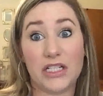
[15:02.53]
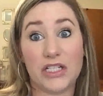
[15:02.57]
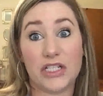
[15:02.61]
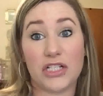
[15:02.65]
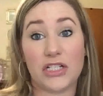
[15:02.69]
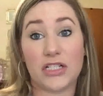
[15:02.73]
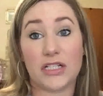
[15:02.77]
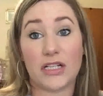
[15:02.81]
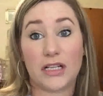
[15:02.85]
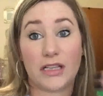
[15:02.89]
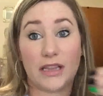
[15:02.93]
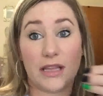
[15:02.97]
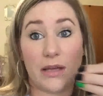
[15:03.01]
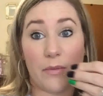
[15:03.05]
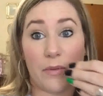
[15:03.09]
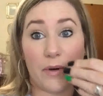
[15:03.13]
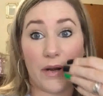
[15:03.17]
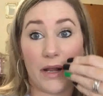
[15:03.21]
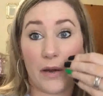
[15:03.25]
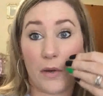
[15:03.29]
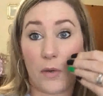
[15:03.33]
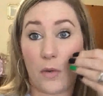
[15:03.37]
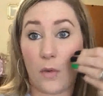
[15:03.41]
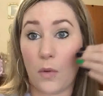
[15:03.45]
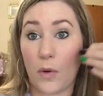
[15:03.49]
It's just like they were
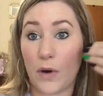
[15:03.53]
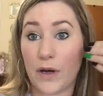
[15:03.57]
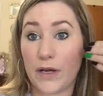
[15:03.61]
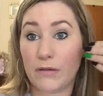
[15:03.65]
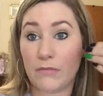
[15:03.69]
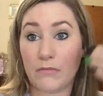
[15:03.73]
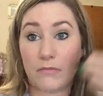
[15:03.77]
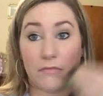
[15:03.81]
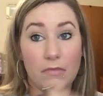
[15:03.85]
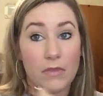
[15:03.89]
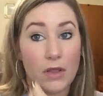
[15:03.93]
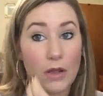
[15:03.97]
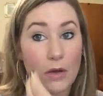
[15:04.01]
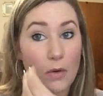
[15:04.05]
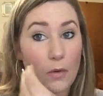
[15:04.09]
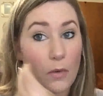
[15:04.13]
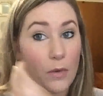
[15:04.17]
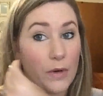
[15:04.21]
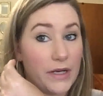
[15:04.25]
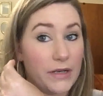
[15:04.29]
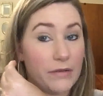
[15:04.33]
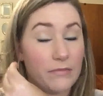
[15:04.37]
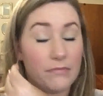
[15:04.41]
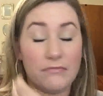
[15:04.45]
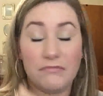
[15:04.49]
like, whoosh,
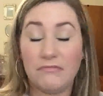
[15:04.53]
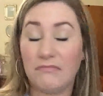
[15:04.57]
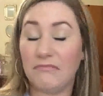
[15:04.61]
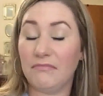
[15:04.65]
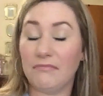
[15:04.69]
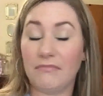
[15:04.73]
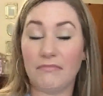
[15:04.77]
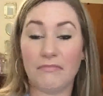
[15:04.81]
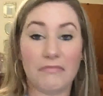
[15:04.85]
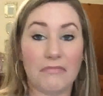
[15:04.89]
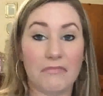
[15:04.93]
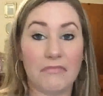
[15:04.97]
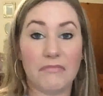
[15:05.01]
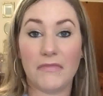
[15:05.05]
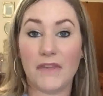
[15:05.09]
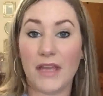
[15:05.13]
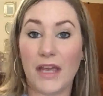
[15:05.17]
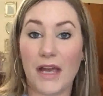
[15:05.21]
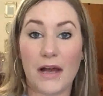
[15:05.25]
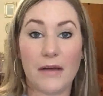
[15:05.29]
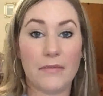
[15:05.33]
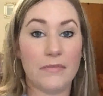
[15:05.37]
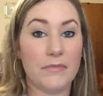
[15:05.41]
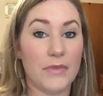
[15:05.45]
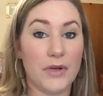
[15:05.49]
whoosh.
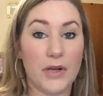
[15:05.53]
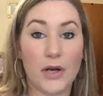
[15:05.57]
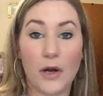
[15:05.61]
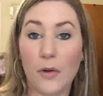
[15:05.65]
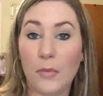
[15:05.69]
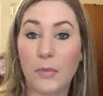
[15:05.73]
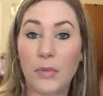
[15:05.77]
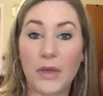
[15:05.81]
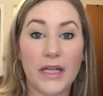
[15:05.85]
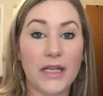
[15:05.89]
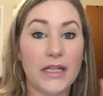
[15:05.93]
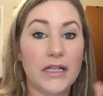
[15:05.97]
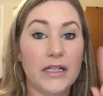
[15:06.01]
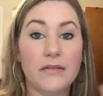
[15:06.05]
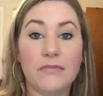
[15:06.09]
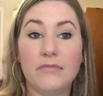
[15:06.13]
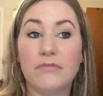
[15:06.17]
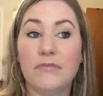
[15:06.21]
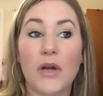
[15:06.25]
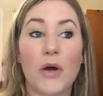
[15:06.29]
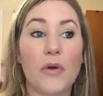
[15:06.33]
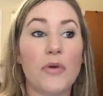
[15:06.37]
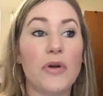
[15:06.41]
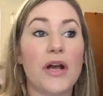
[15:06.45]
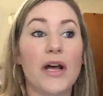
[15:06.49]
yeah, no blending,
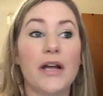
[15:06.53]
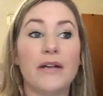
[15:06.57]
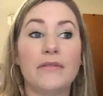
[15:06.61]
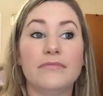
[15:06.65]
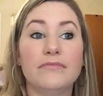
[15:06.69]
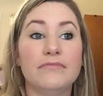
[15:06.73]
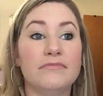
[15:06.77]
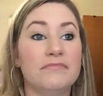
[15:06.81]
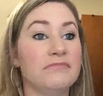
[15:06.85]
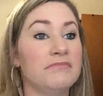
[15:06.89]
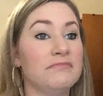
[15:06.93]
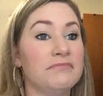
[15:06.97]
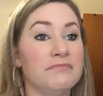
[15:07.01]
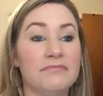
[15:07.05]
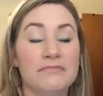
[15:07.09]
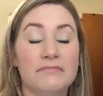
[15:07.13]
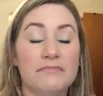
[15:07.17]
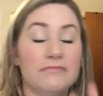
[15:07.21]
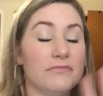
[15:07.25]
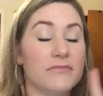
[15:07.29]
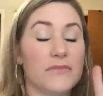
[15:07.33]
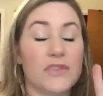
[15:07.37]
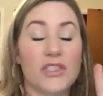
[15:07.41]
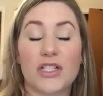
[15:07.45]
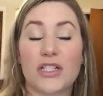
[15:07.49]
no nothing.
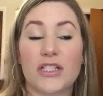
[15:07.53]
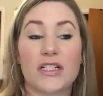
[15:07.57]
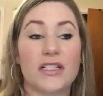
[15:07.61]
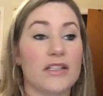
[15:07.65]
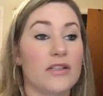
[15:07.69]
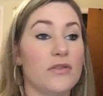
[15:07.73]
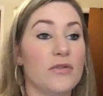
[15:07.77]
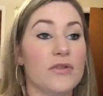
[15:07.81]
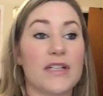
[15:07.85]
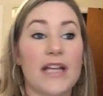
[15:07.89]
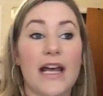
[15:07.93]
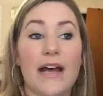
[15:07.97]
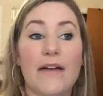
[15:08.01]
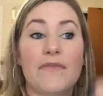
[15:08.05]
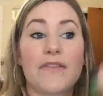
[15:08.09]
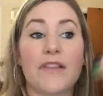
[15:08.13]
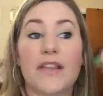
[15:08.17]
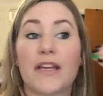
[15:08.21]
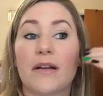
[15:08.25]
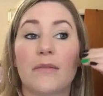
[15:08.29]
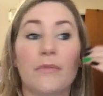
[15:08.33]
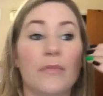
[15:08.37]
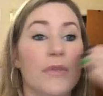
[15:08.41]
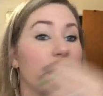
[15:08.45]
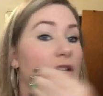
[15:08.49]
Just use half a
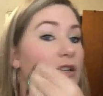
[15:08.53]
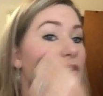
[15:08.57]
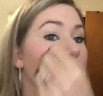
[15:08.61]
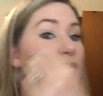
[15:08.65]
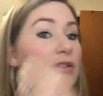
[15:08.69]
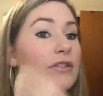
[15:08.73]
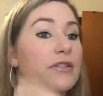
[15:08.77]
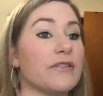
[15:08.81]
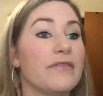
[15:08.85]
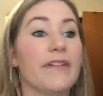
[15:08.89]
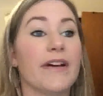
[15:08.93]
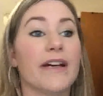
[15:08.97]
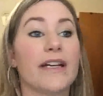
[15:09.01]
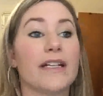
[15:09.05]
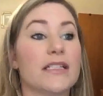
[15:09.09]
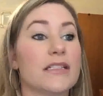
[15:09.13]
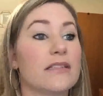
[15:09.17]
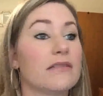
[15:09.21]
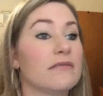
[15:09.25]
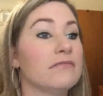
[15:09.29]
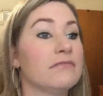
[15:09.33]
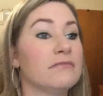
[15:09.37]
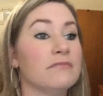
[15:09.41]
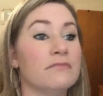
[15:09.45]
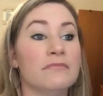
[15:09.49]
thing of blush on their face.
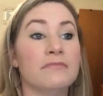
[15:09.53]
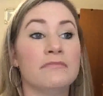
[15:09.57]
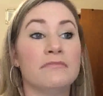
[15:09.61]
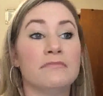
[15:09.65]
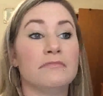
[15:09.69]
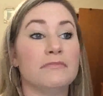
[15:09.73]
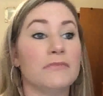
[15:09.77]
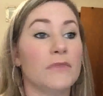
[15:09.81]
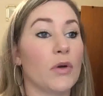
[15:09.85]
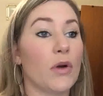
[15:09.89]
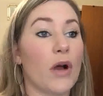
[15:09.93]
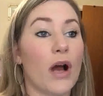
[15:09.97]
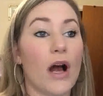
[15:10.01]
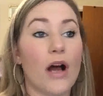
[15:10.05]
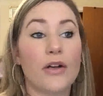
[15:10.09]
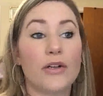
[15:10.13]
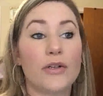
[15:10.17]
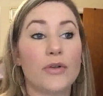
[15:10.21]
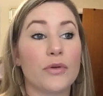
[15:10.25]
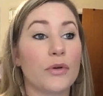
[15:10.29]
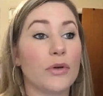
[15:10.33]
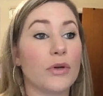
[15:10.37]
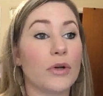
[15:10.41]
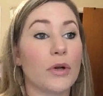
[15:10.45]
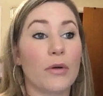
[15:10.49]
No
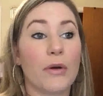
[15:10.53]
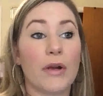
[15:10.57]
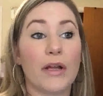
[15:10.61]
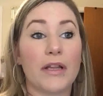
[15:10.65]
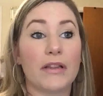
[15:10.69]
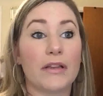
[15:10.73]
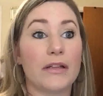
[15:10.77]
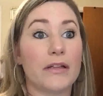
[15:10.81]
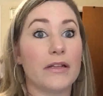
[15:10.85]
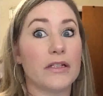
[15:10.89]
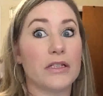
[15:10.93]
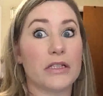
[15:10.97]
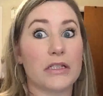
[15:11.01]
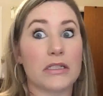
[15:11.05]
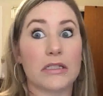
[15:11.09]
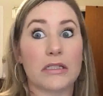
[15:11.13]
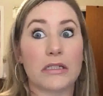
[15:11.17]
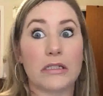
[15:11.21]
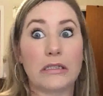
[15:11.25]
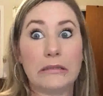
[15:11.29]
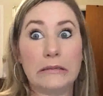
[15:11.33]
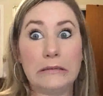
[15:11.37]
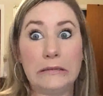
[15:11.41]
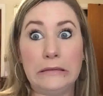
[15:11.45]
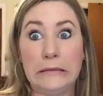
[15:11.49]
contour, no nothing. It's just
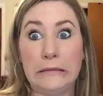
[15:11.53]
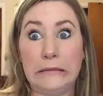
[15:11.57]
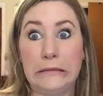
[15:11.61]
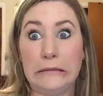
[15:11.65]
like,